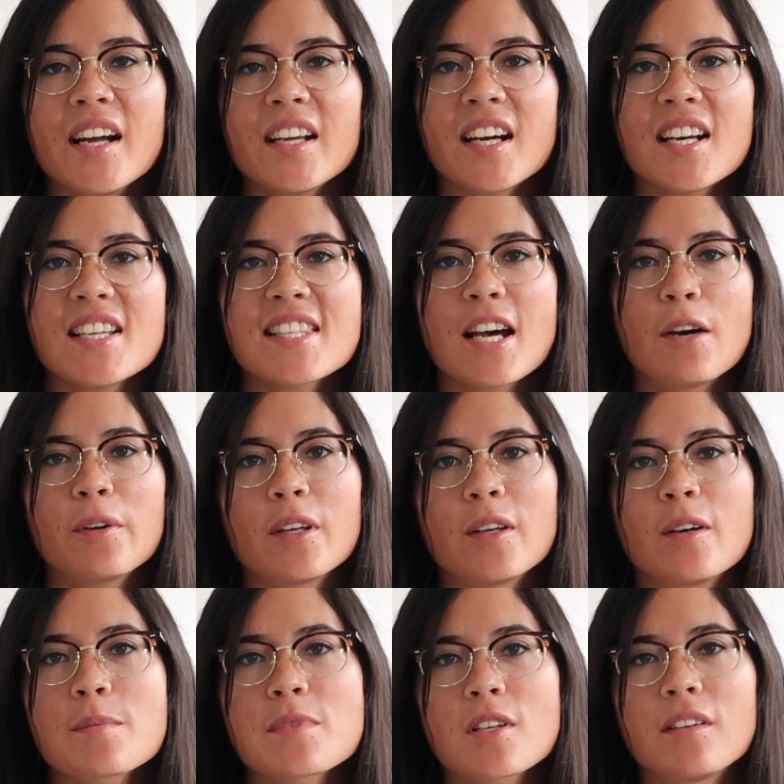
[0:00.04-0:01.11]
Hi guys, how are
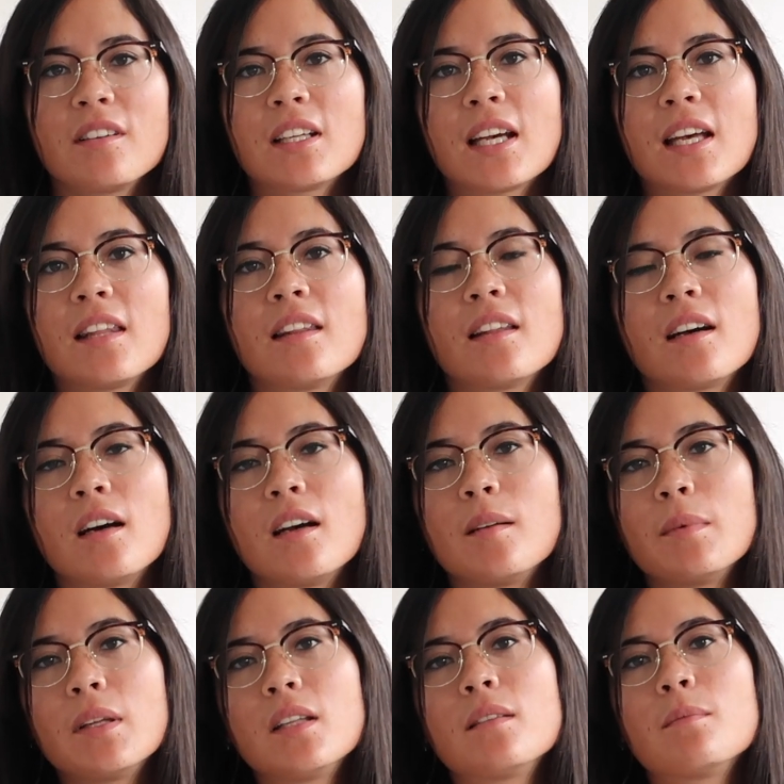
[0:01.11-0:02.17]
you? I'm sorry again that
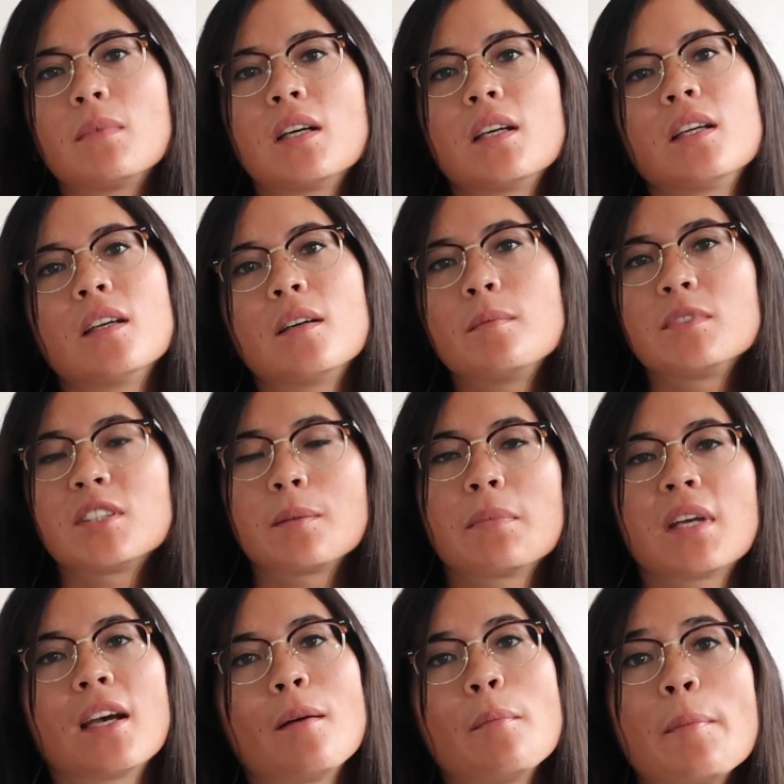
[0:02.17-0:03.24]
I'm in my
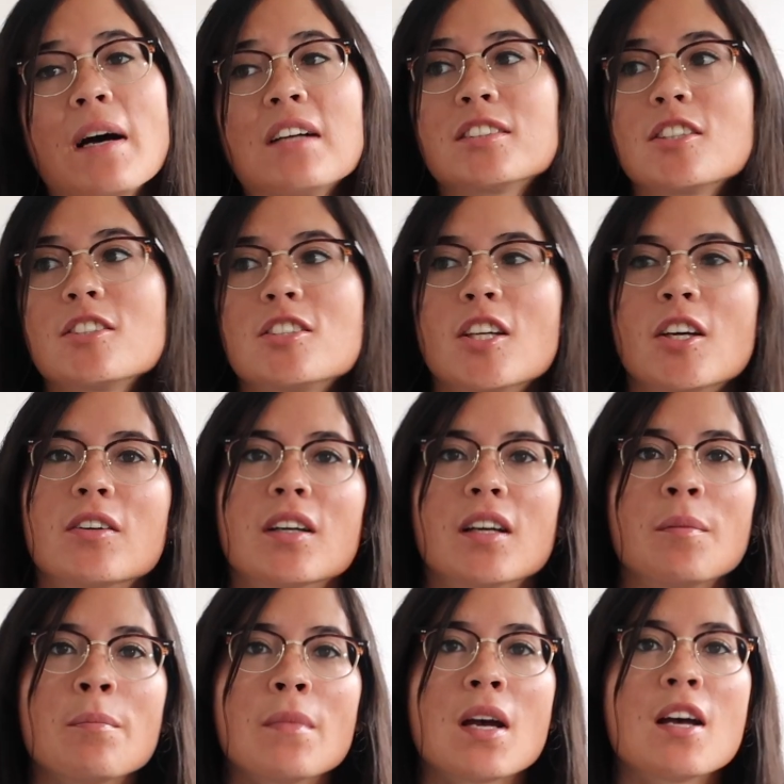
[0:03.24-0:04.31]
gym gear. I'm about to go to
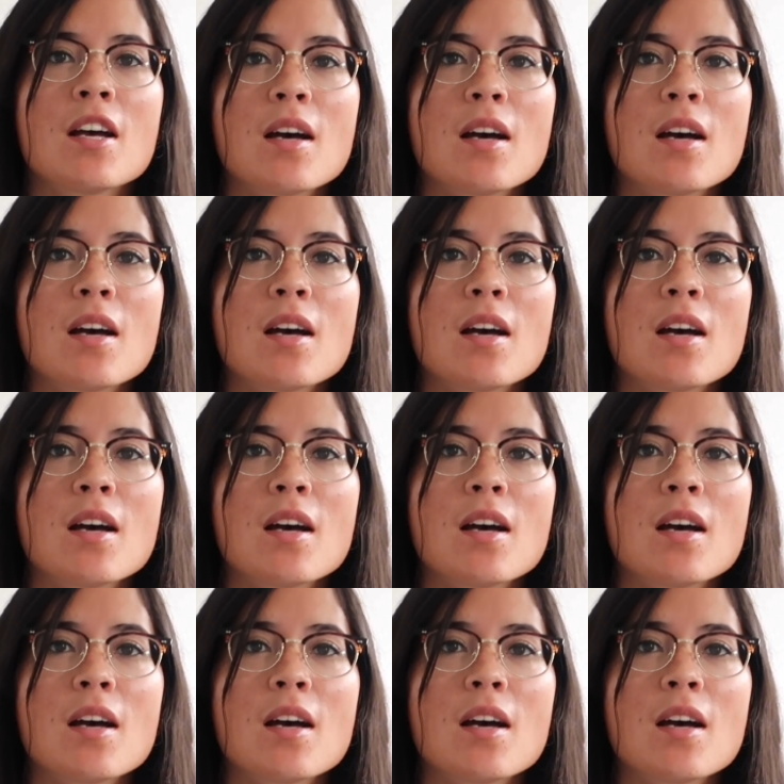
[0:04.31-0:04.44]
yoga.